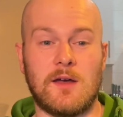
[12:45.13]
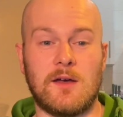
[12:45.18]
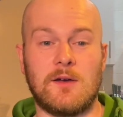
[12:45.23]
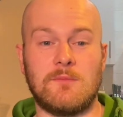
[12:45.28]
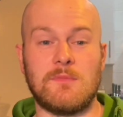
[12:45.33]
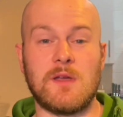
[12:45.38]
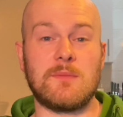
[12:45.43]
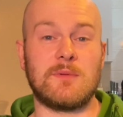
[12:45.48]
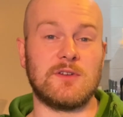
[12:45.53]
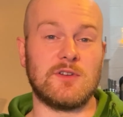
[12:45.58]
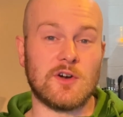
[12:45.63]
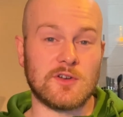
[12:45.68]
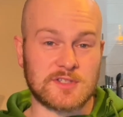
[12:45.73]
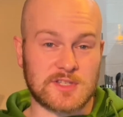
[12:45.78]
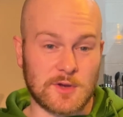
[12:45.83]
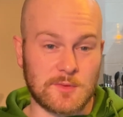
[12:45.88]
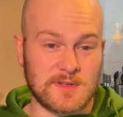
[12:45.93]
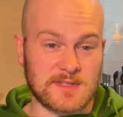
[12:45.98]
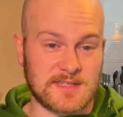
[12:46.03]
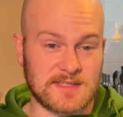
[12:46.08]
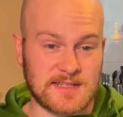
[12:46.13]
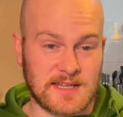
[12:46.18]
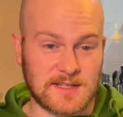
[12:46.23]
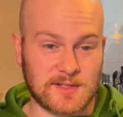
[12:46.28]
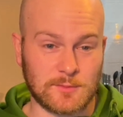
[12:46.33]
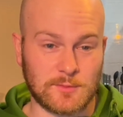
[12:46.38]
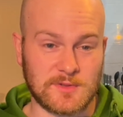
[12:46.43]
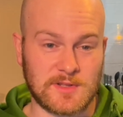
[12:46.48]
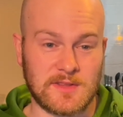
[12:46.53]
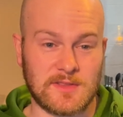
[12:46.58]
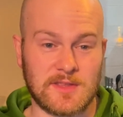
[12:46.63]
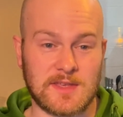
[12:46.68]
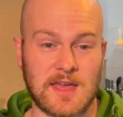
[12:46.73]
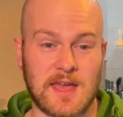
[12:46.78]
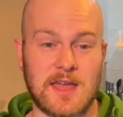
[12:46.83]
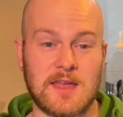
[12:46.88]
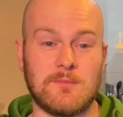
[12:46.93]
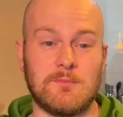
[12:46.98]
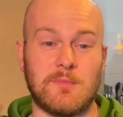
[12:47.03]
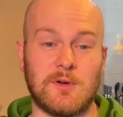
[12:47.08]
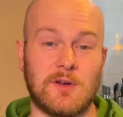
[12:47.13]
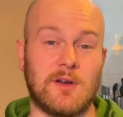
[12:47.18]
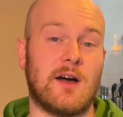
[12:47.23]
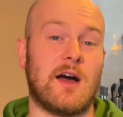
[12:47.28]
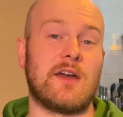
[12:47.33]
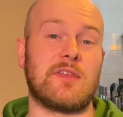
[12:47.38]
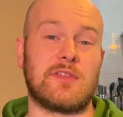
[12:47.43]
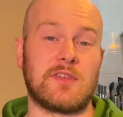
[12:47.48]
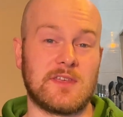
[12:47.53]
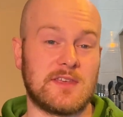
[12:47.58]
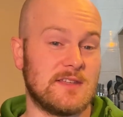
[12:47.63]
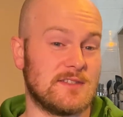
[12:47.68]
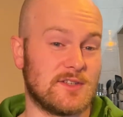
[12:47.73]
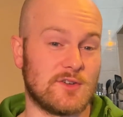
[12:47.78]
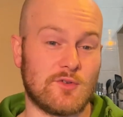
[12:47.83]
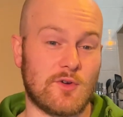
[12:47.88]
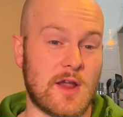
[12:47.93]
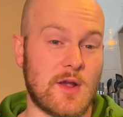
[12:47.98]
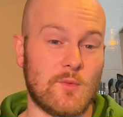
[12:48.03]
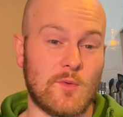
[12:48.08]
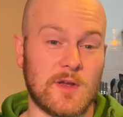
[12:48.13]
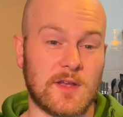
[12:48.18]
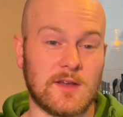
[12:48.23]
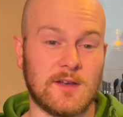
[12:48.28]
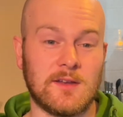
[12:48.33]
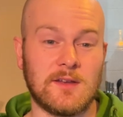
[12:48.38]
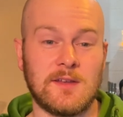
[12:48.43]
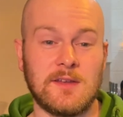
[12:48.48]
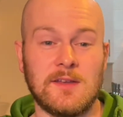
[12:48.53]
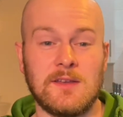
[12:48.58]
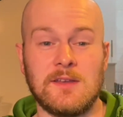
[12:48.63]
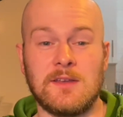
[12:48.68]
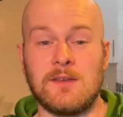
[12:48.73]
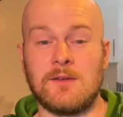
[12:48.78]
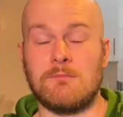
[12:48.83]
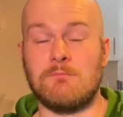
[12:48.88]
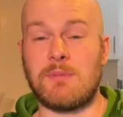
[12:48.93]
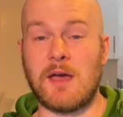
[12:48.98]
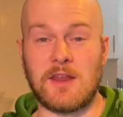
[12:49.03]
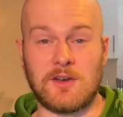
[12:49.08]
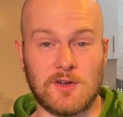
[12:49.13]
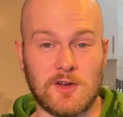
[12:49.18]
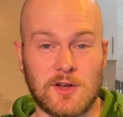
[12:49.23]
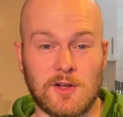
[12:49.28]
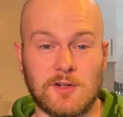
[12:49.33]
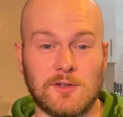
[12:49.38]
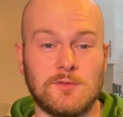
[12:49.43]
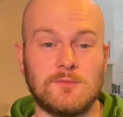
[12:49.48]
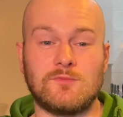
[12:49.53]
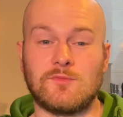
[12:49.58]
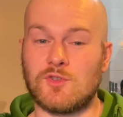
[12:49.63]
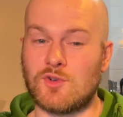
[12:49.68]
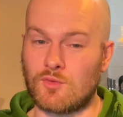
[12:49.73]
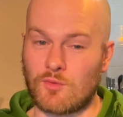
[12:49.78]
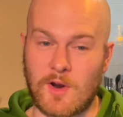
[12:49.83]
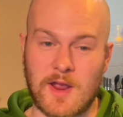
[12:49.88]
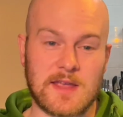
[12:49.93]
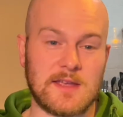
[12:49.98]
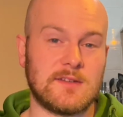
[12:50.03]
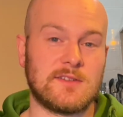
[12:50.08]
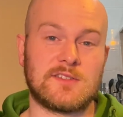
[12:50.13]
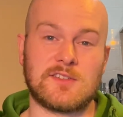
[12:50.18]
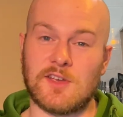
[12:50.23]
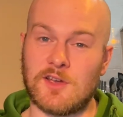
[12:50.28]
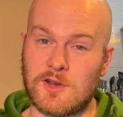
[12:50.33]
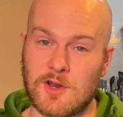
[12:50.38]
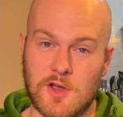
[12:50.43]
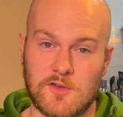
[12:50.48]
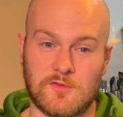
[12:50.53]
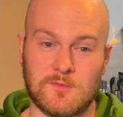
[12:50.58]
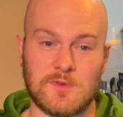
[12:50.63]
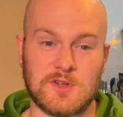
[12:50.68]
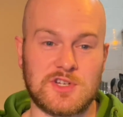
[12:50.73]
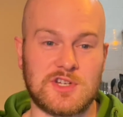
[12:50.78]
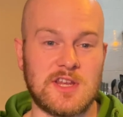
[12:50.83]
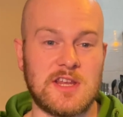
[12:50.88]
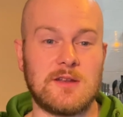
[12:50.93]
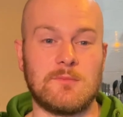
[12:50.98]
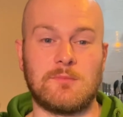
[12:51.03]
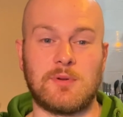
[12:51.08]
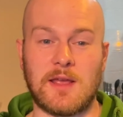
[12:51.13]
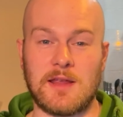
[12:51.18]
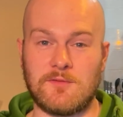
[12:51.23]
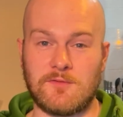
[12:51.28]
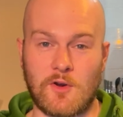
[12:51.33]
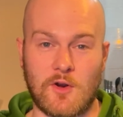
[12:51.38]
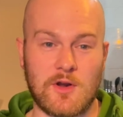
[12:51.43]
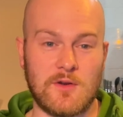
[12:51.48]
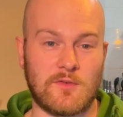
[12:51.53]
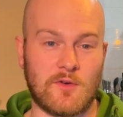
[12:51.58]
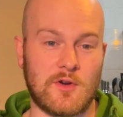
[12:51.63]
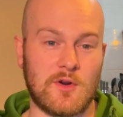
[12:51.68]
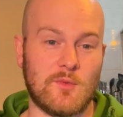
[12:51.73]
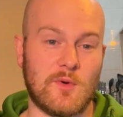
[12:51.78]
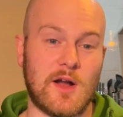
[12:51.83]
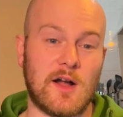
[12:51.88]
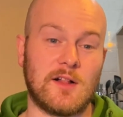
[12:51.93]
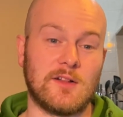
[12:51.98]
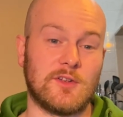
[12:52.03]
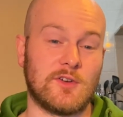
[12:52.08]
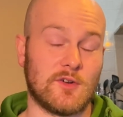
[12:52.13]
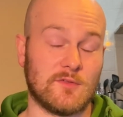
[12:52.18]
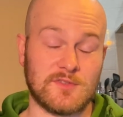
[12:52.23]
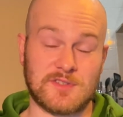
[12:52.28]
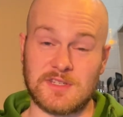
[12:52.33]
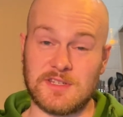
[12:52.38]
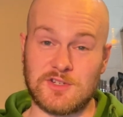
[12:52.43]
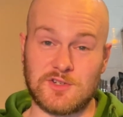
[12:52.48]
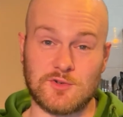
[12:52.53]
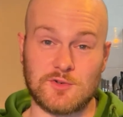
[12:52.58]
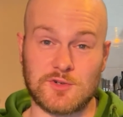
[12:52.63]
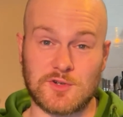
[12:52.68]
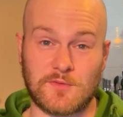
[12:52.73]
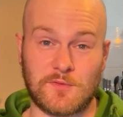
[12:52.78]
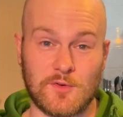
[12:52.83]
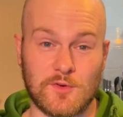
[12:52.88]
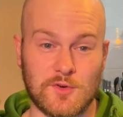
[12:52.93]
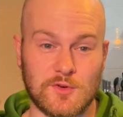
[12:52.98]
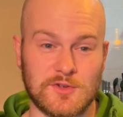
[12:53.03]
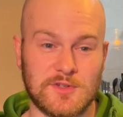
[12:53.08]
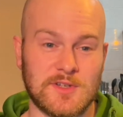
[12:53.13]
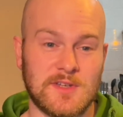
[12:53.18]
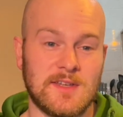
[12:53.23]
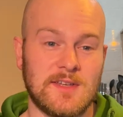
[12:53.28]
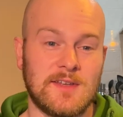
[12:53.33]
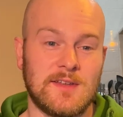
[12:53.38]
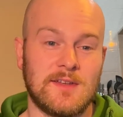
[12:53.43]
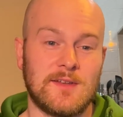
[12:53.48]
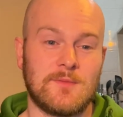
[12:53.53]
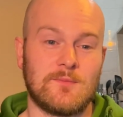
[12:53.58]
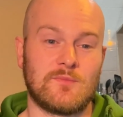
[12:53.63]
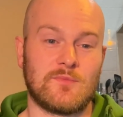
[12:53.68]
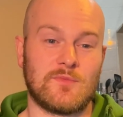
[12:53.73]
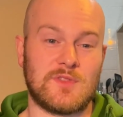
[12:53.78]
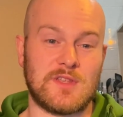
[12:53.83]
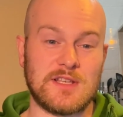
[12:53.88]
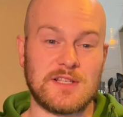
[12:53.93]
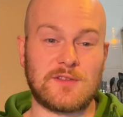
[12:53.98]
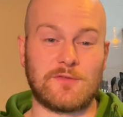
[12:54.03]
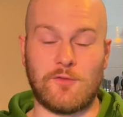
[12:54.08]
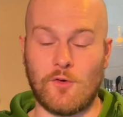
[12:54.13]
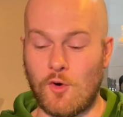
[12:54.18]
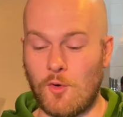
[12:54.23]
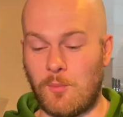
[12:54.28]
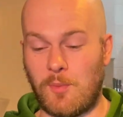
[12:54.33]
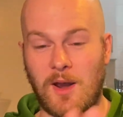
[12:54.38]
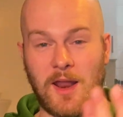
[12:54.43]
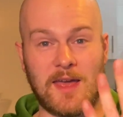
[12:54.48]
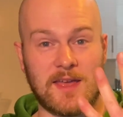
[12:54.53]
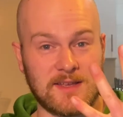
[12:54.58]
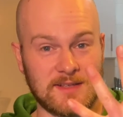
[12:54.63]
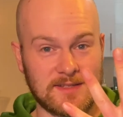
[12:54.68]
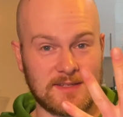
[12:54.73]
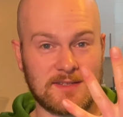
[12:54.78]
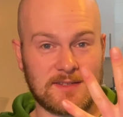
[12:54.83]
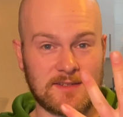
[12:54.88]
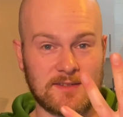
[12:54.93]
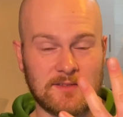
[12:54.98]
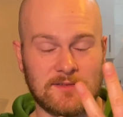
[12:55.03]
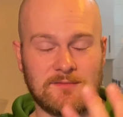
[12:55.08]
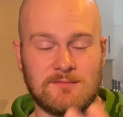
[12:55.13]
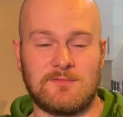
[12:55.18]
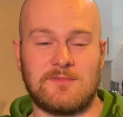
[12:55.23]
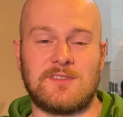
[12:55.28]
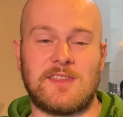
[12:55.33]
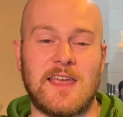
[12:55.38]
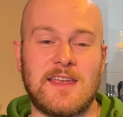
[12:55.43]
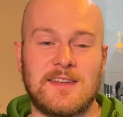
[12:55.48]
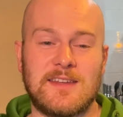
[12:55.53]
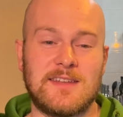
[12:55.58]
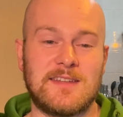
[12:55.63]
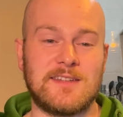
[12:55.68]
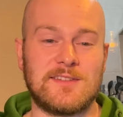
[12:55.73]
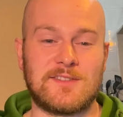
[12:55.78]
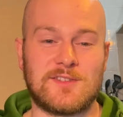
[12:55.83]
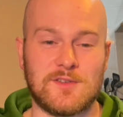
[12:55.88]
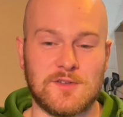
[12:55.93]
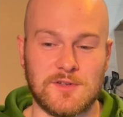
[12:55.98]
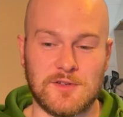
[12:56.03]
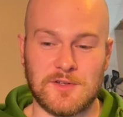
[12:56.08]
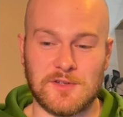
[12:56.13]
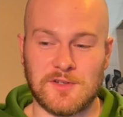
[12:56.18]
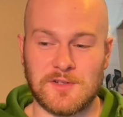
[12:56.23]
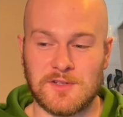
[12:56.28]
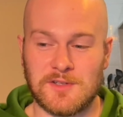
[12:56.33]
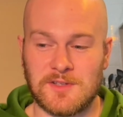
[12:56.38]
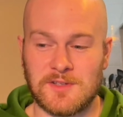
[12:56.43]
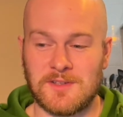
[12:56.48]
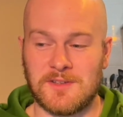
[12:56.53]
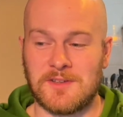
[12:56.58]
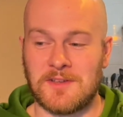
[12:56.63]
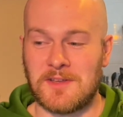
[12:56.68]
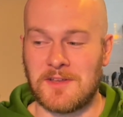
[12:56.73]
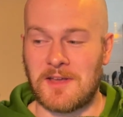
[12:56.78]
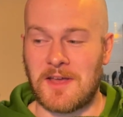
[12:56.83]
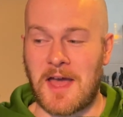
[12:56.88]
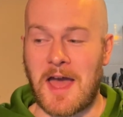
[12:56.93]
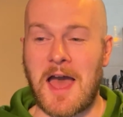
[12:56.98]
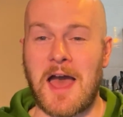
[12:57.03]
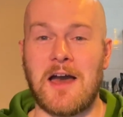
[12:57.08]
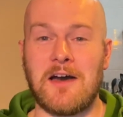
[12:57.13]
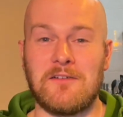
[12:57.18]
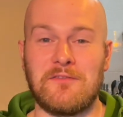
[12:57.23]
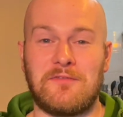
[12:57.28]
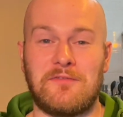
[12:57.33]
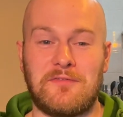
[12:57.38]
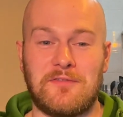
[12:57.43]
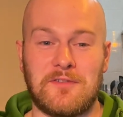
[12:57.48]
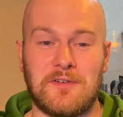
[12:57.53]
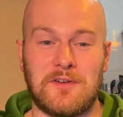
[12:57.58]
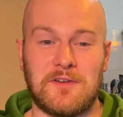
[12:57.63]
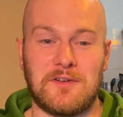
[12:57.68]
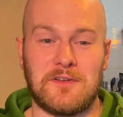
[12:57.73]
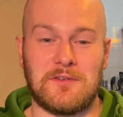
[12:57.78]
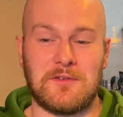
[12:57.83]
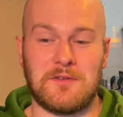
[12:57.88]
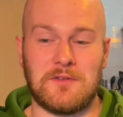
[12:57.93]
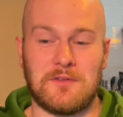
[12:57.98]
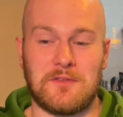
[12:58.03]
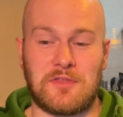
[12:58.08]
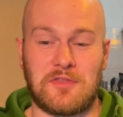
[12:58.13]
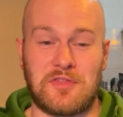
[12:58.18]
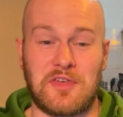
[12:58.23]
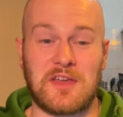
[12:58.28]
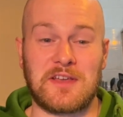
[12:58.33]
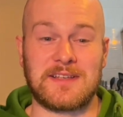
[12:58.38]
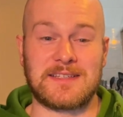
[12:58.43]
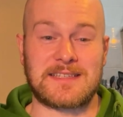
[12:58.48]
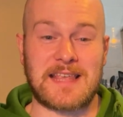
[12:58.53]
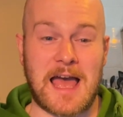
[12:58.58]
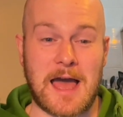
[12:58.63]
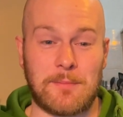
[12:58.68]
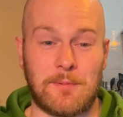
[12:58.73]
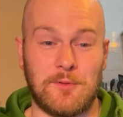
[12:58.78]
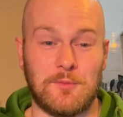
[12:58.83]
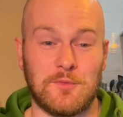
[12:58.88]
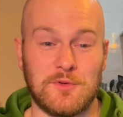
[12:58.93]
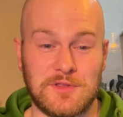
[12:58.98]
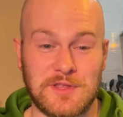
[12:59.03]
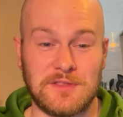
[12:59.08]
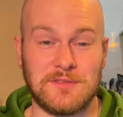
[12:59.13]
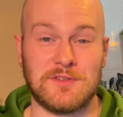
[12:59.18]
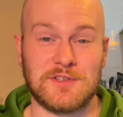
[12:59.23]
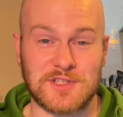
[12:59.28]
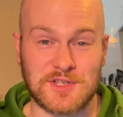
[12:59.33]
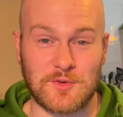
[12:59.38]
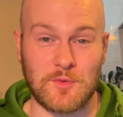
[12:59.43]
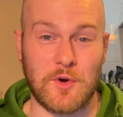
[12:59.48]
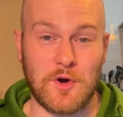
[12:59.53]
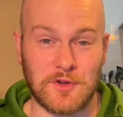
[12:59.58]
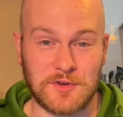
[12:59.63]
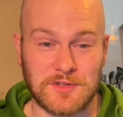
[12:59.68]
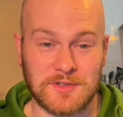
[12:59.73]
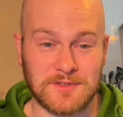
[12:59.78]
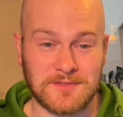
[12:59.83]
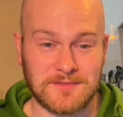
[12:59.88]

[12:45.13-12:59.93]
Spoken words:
maybe not so incidental within the game, but I think he's a great winger. Ben Earl, great turnover machine, played very, very well. And obviously George Ford. These 4 players, they needed to have things happen within the squad